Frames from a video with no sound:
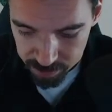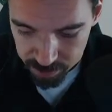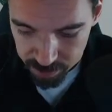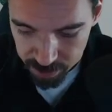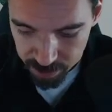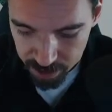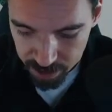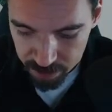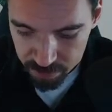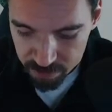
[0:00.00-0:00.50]

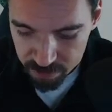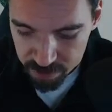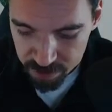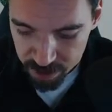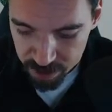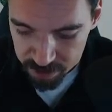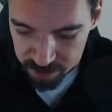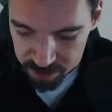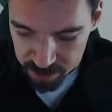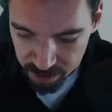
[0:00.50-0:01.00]
and
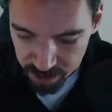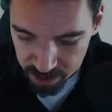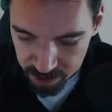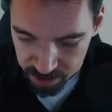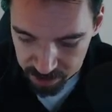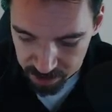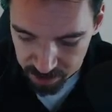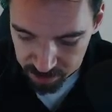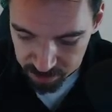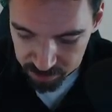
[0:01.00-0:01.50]
then
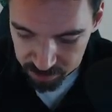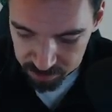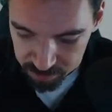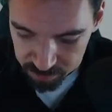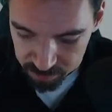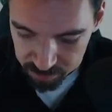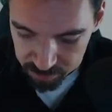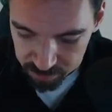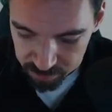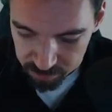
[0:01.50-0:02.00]
taking
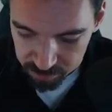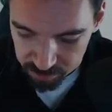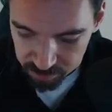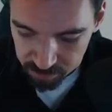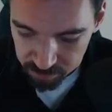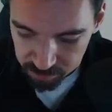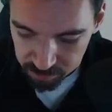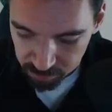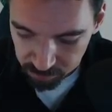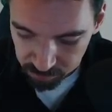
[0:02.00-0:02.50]

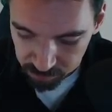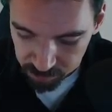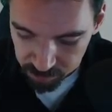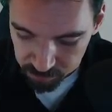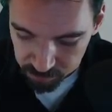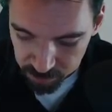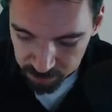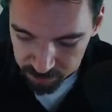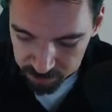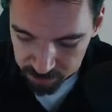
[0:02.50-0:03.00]
the
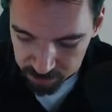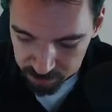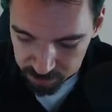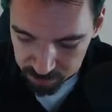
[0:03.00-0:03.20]
limit